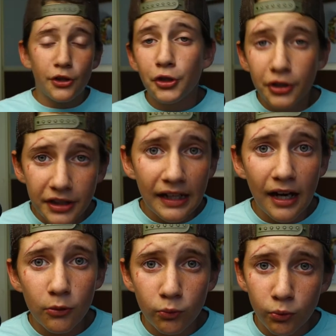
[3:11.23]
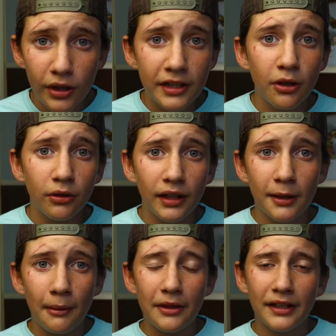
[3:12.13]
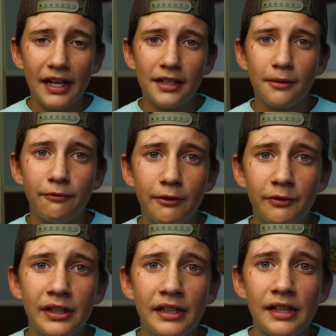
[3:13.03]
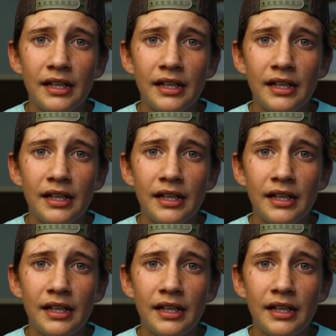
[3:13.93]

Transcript: third thing I really don't like about the Canon M50